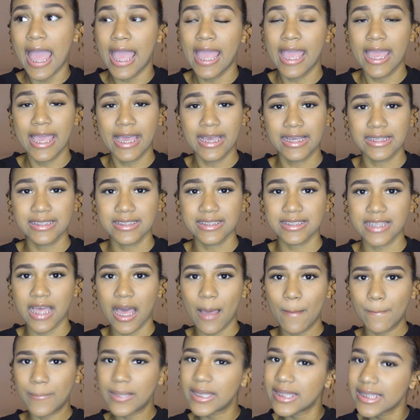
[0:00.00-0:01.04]
and
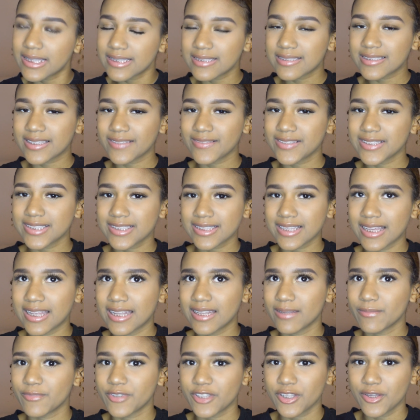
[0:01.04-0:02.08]
please give this
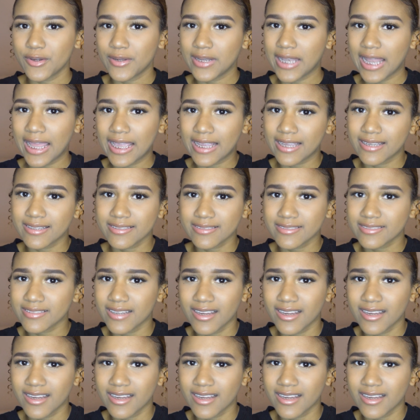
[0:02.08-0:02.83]
video a like,